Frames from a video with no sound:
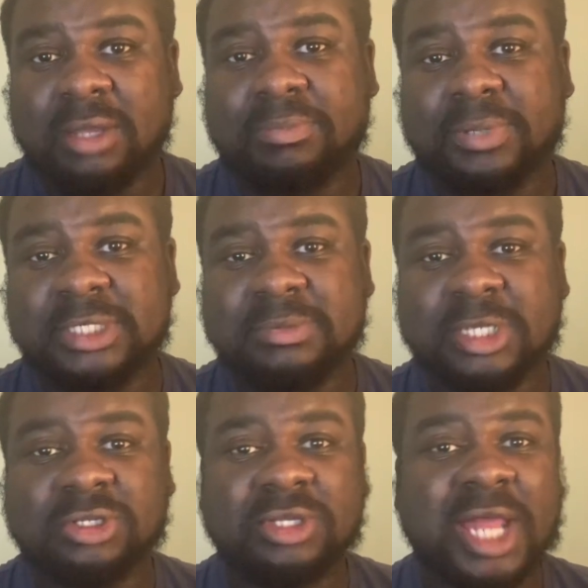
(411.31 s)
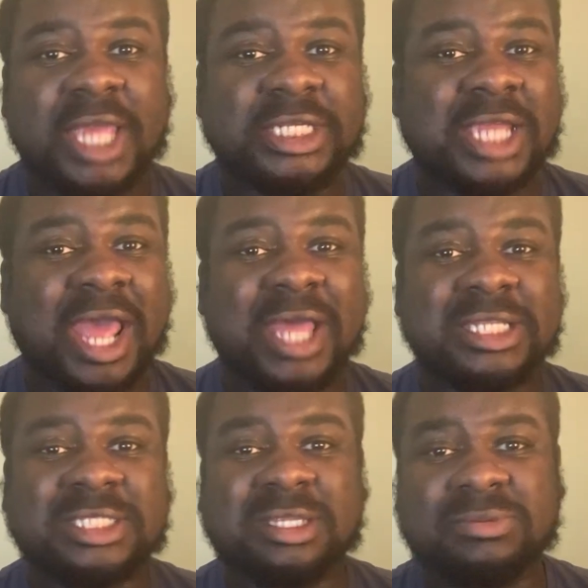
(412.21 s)
Please make sure you like, share and
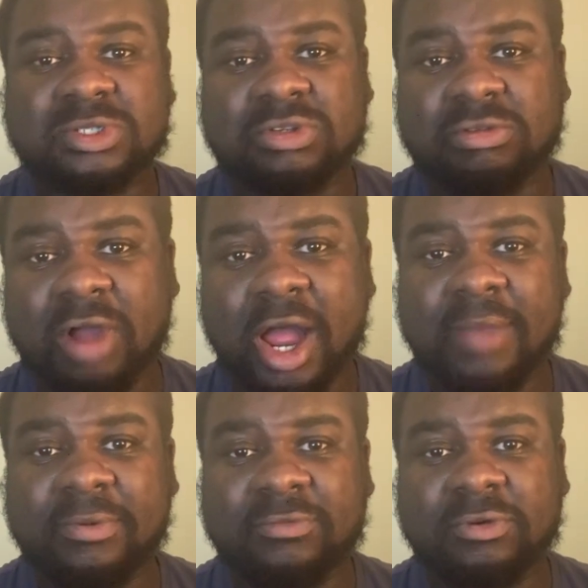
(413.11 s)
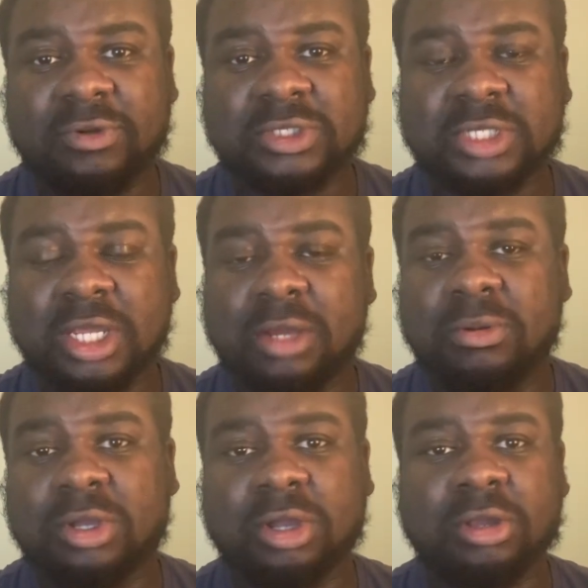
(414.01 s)
subscribe, of course.
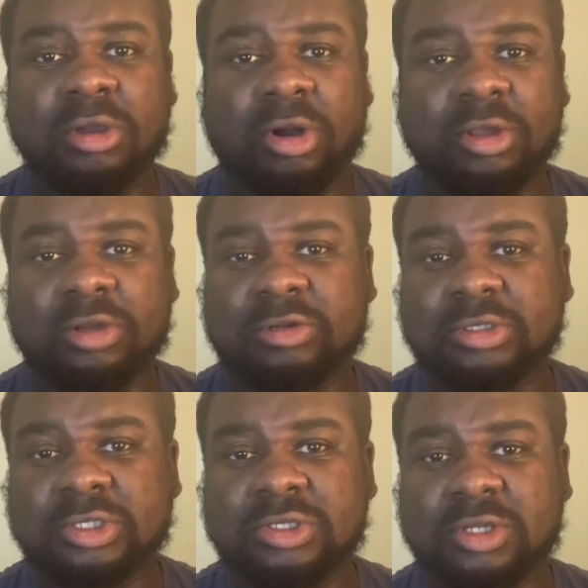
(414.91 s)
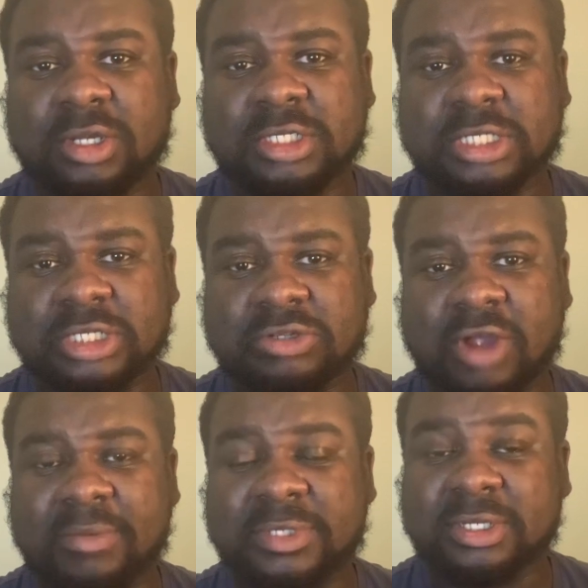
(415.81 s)
We're currently on the road to 200
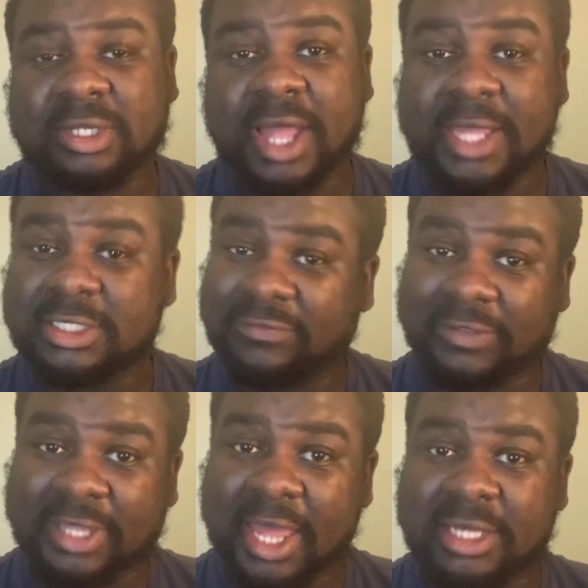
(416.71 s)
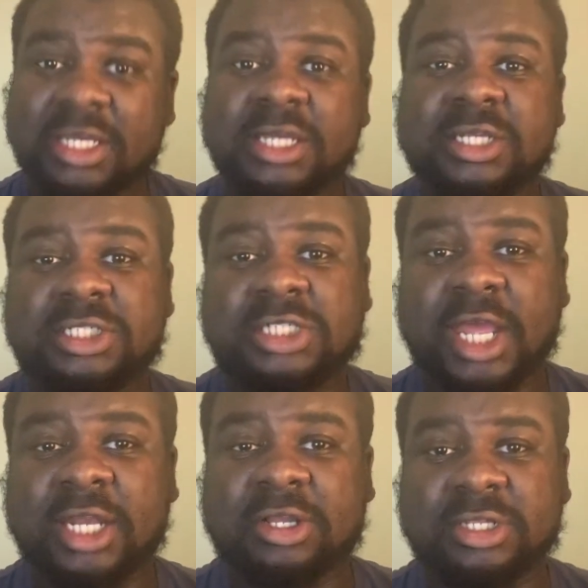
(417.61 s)
subscribers. So guys, if you can, share
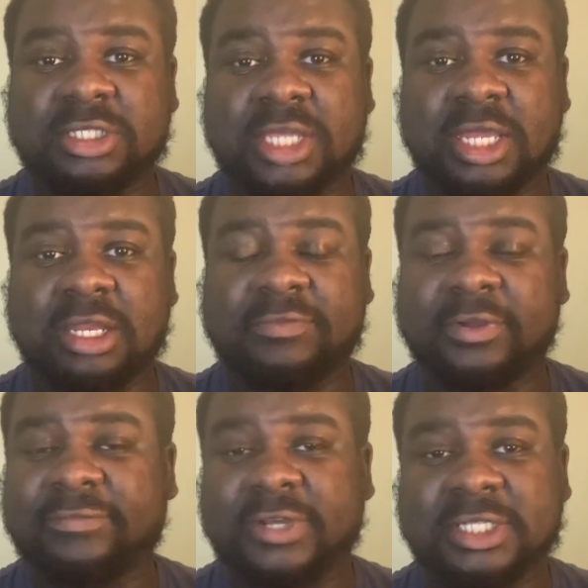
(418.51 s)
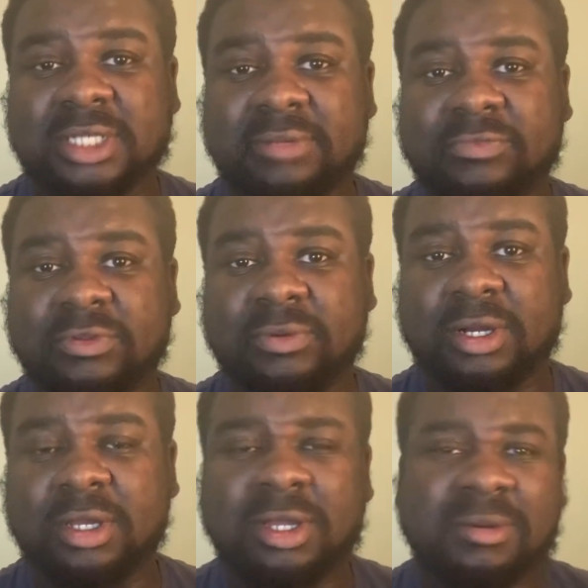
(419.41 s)
the content. If you're a first time viewer,
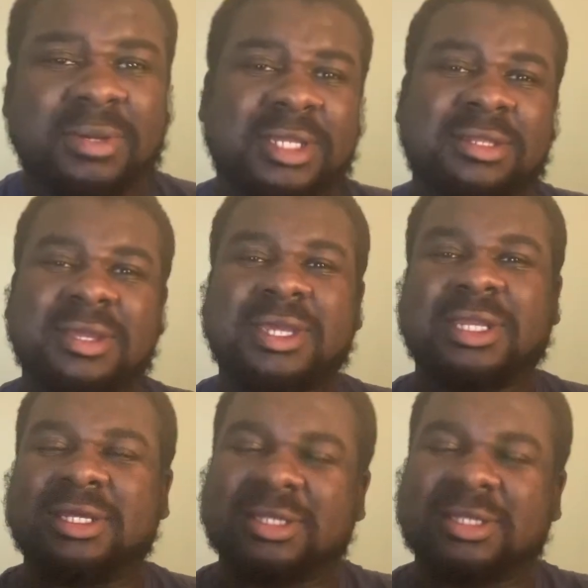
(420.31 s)
we did.